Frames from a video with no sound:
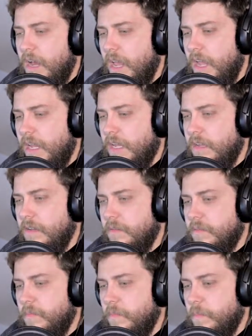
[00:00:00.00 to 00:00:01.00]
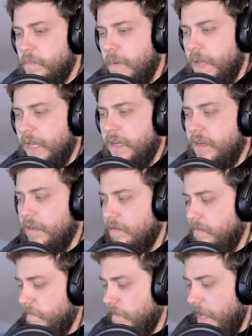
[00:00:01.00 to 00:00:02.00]
a big
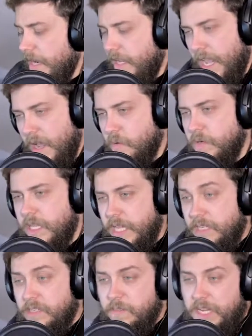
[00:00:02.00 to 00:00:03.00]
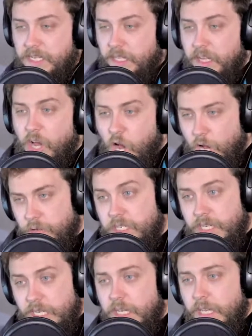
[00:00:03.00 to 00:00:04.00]
account that's basically a
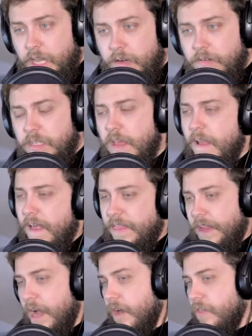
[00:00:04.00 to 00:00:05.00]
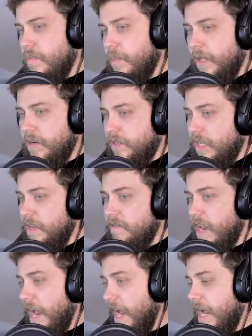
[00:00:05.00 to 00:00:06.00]
hosting account, and then other players can
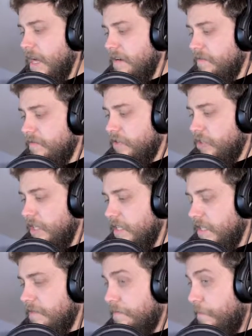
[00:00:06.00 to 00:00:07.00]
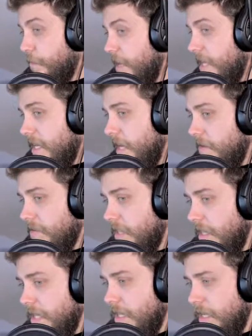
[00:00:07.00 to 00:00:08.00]
even have just free accounts, I
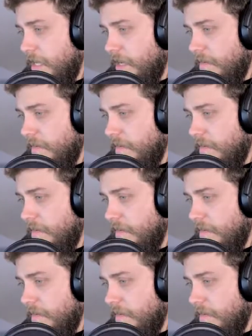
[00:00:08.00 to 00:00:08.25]
think, that can